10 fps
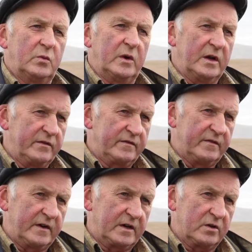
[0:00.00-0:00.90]
we live
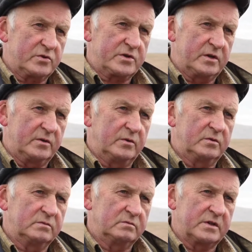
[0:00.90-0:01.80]
very close to
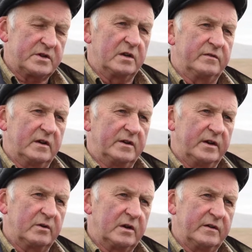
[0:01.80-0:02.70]
the Sellafield
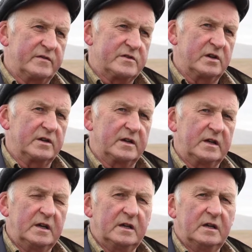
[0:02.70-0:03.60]
nuclear
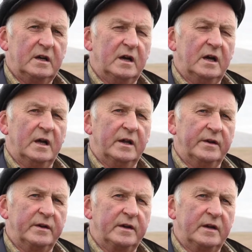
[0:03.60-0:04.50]
facility,
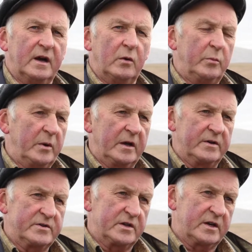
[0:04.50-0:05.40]
and our
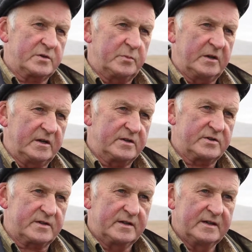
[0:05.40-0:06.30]
parents had experienced